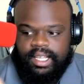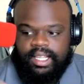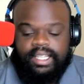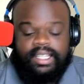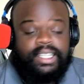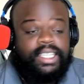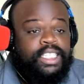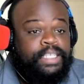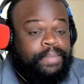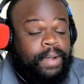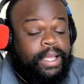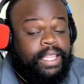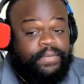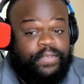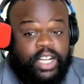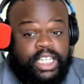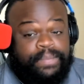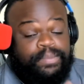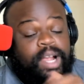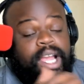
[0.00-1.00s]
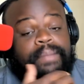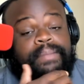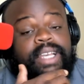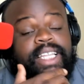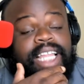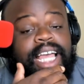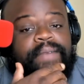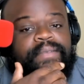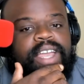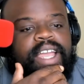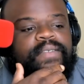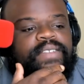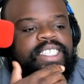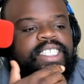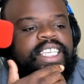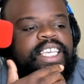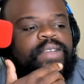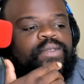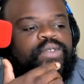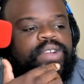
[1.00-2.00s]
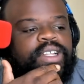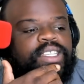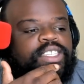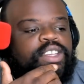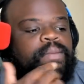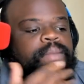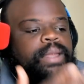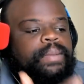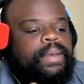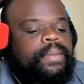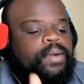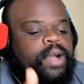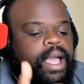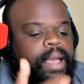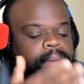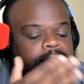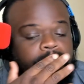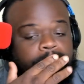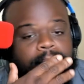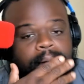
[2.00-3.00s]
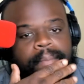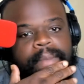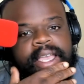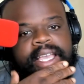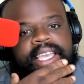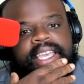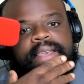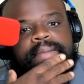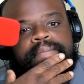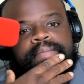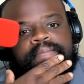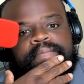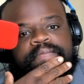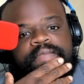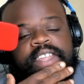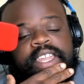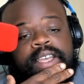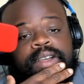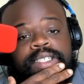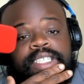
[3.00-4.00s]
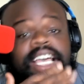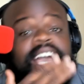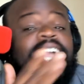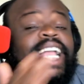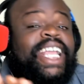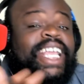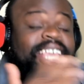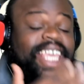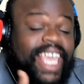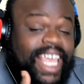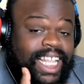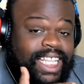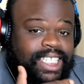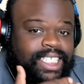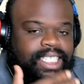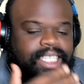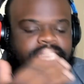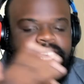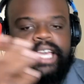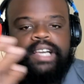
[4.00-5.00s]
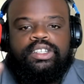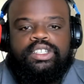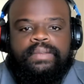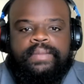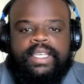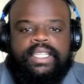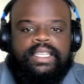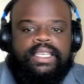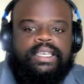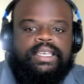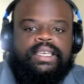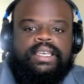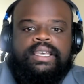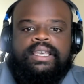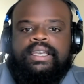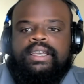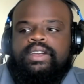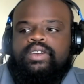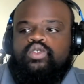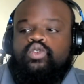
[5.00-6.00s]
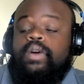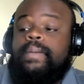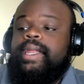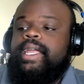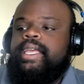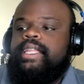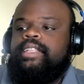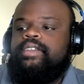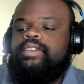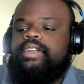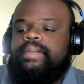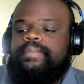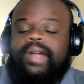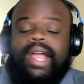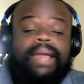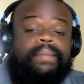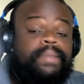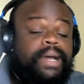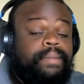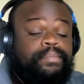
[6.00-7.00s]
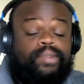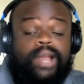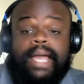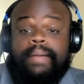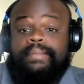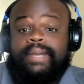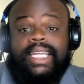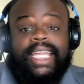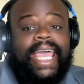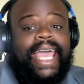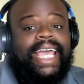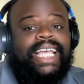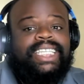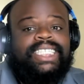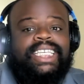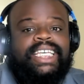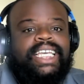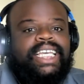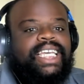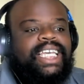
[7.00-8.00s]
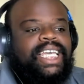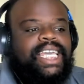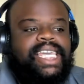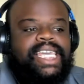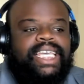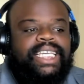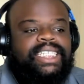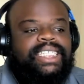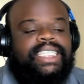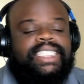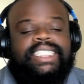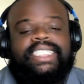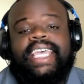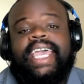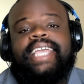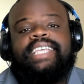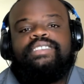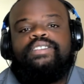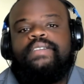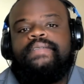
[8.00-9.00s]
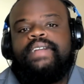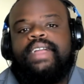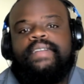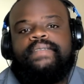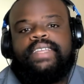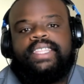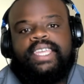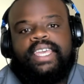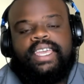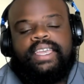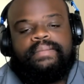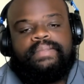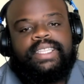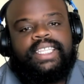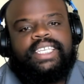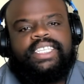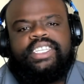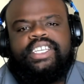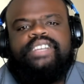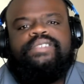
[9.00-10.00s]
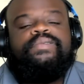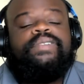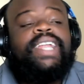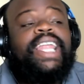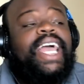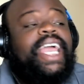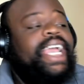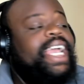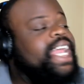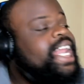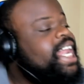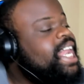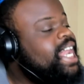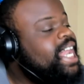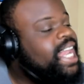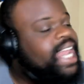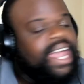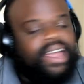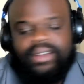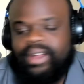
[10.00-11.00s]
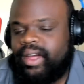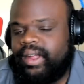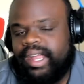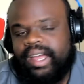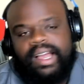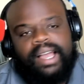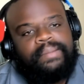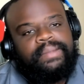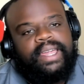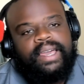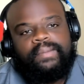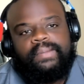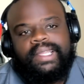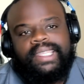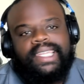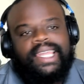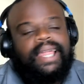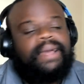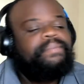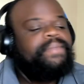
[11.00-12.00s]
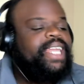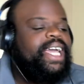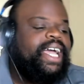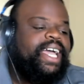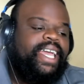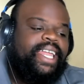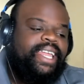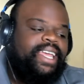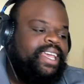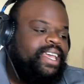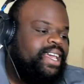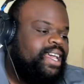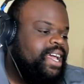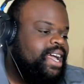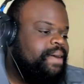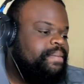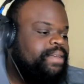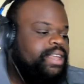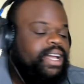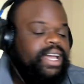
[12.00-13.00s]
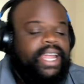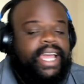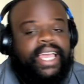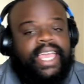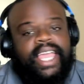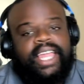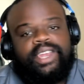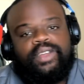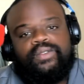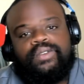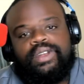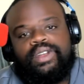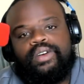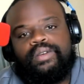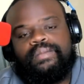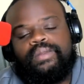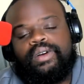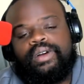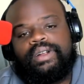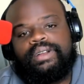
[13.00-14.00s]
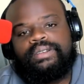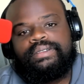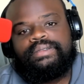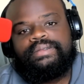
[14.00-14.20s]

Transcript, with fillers: This is probably the first Pride Month I've ever seen where so many people have come out making videos against the L G B T. Normally during Pride Month, Pride Month has, it just takes over everything. But this year we're like, no, no, no, I'm done with it. I'm done. I'm done. I can't do it no more.